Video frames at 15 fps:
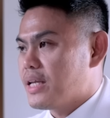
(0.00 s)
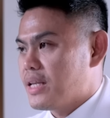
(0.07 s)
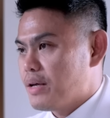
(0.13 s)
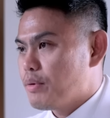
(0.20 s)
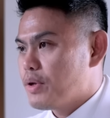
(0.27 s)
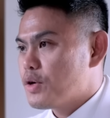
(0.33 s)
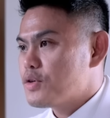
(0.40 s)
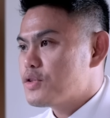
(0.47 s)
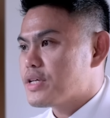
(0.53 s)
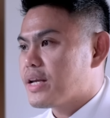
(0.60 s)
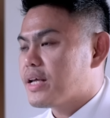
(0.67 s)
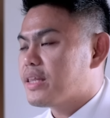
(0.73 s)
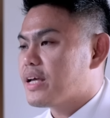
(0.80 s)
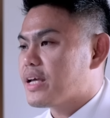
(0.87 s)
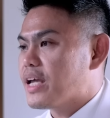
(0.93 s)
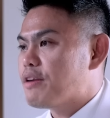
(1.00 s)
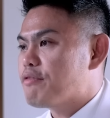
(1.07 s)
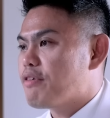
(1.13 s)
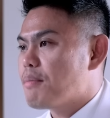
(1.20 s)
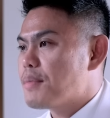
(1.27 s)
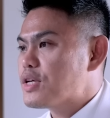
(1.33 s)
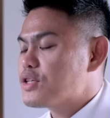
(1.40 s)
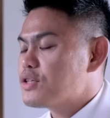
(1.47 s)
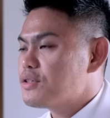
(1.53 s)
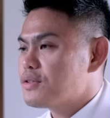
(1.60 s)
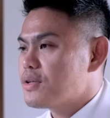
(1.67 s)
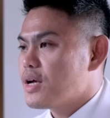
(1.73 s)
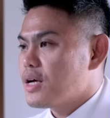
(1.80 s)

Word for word: individual genetic information